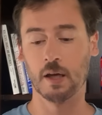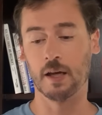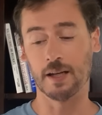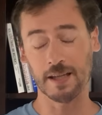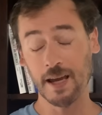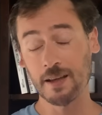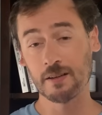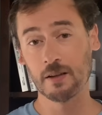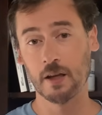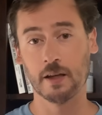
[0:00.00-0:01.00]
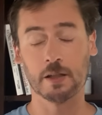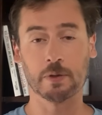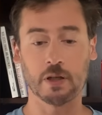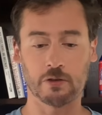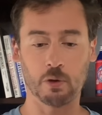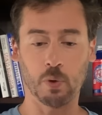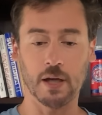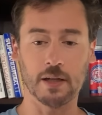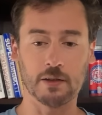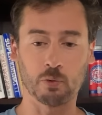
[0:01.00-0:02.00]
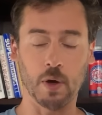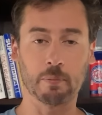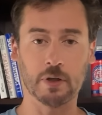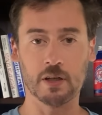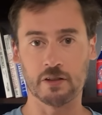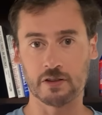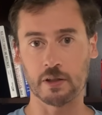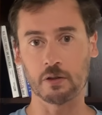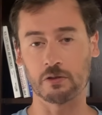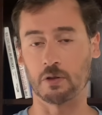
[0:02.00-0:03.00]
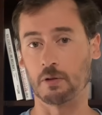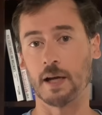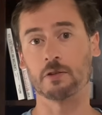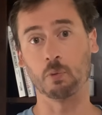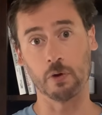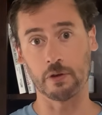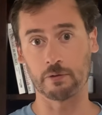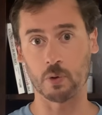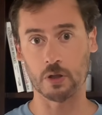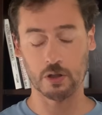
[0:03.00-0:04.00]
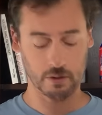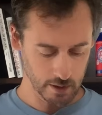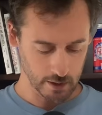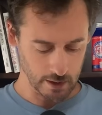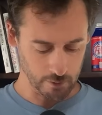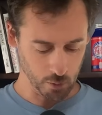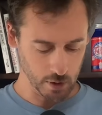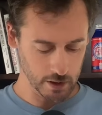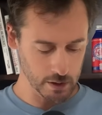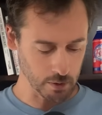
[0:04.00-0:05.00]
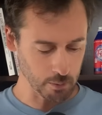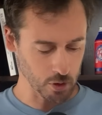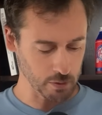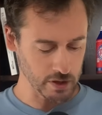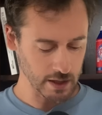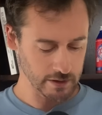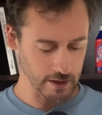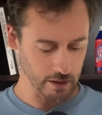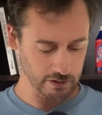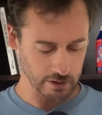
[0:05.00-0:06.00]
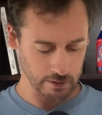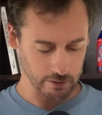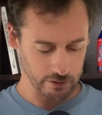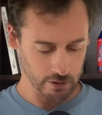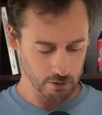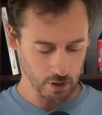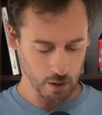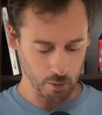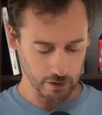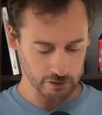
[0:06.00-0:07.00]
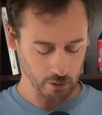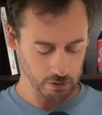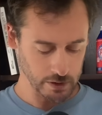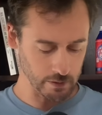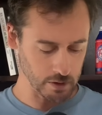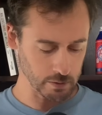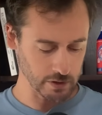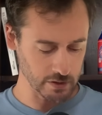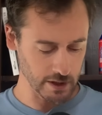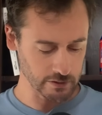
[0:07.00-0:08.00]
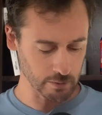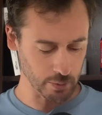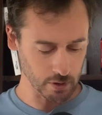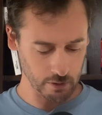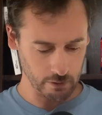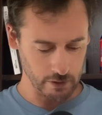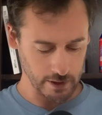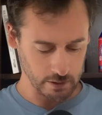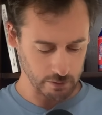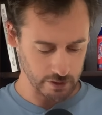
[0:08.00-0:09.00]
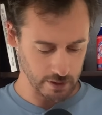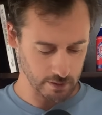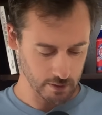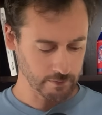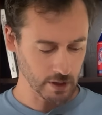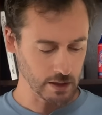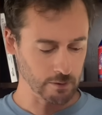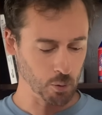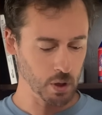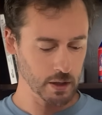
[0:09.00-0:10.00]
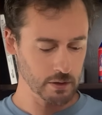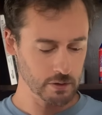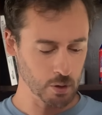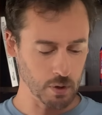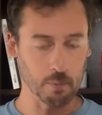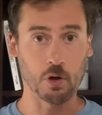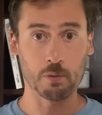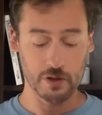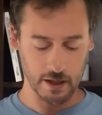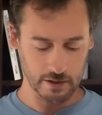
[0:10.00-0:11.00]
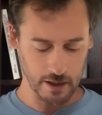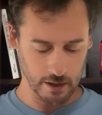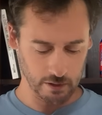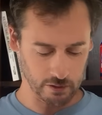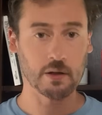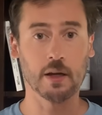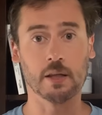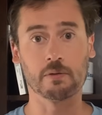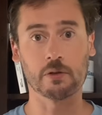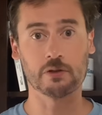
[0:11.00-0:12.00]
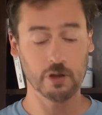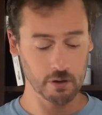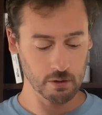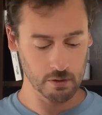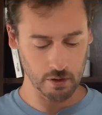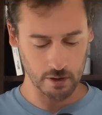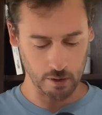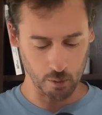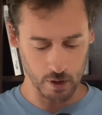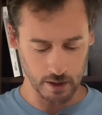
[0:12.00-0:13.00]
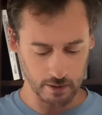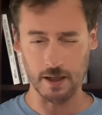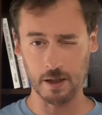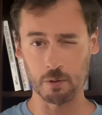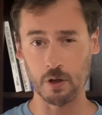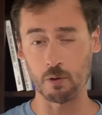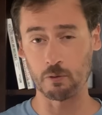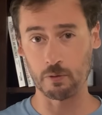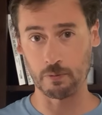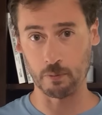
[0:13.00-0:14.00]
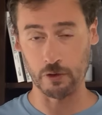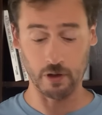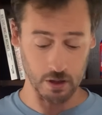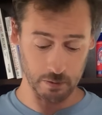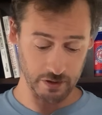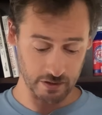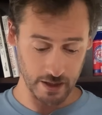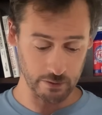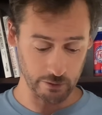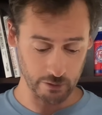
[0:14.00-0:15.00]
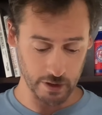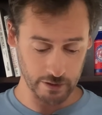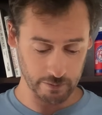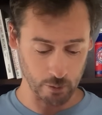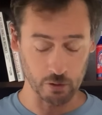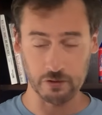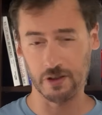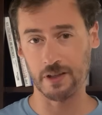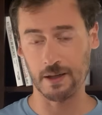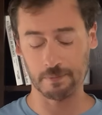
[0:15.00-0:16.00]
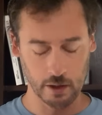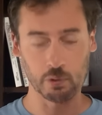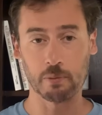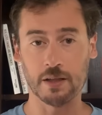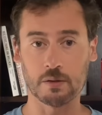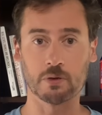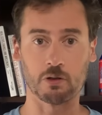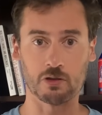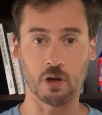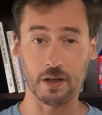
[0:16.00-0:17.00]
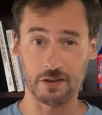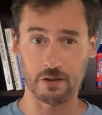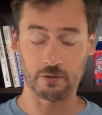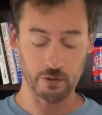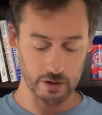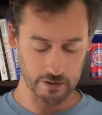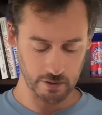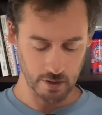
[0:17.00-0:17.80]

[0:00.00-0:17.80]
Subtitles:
And again, it's because of the way his weapon and skills interact with the Forge. At level 1, you want more projectiles. At level 2, you want souls have a 100% chance to burn for 1000%. Level 1, you want more projectiles. At level 2, you're going to want, I would go with 100% chance for freeze most of the time. That's what makes him so strong is this freeze.